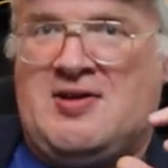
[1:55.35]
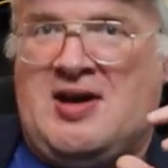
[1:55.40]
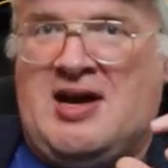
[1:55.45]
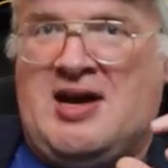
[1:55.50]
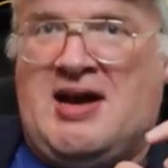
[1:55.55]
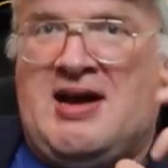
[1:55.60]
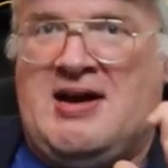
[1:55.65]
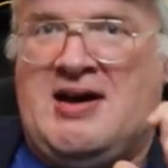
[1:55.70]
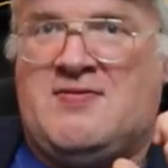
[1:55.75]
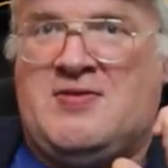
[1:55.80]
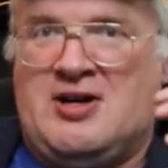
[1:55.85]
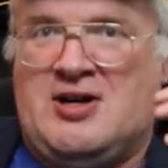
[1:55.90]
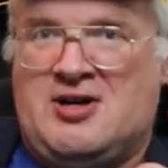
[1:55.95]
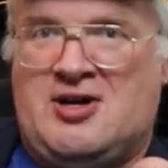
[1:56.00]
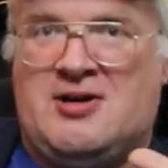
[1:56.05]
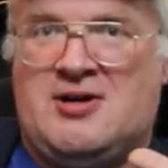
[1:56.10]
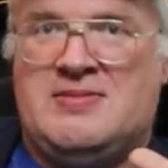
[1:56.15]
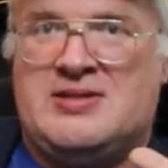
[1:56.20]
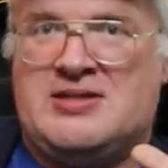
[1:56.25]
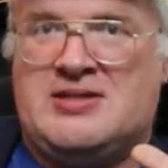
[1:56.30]
they have when it
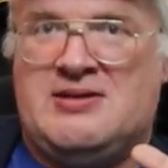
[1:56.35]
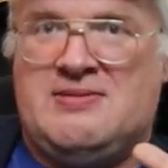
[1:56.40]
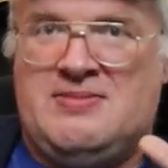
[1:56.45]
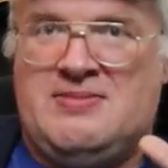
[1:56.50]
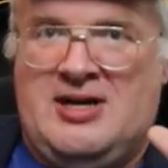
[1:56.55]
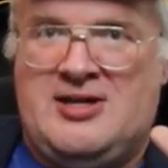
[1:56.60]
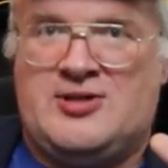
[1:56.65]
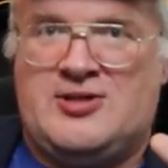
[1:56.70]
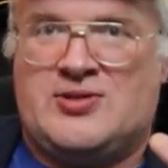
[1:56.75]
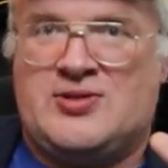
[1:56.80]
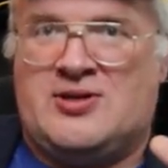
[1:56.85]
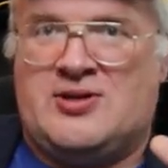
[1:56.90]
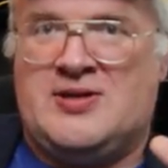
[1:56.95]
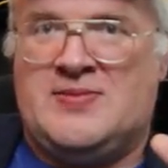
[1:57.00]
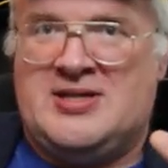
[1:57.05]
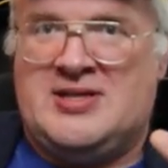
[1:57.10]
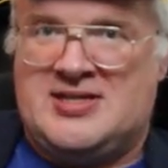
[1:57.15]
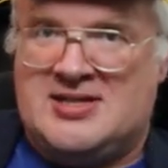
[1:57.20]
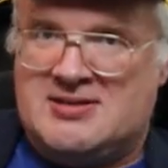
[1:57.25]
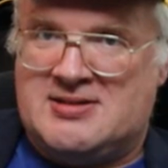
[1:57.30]
comes to major
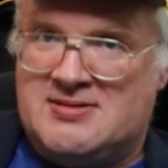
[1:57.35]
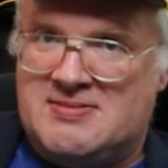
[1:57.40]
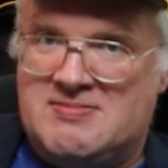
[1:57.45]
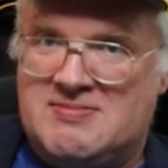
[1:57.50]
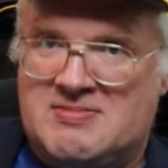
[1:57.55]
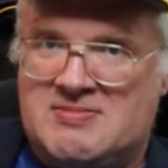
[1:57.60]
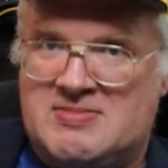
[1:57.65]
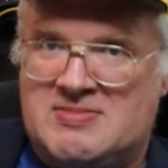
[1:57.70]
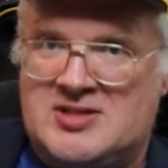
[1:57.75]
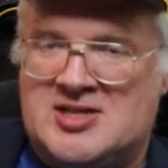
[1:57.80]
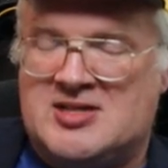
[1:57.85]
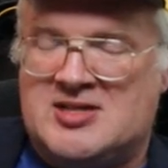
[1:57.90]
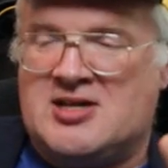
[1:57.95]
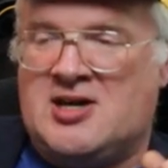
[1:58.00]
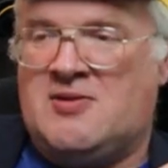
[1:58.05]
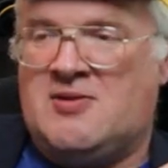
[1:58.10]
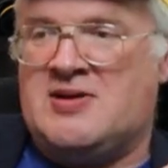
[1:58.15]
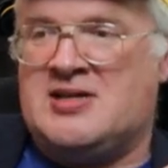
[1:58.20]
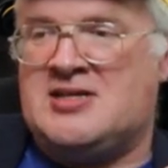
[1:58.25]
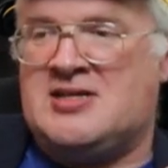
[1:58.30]
tournaments and
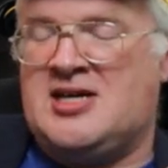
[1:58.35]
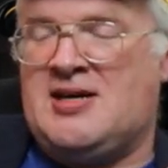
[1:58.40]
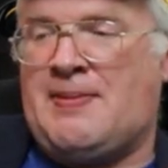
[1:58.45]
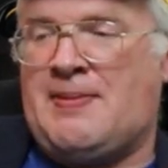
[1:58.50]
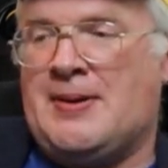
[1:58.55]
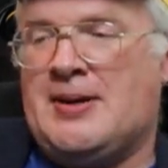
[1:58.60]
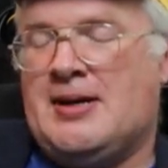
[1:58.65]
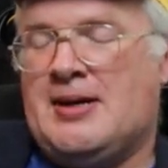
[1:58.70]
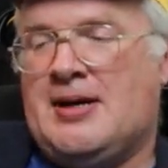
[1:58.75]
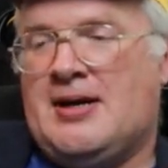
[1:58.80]
going deep.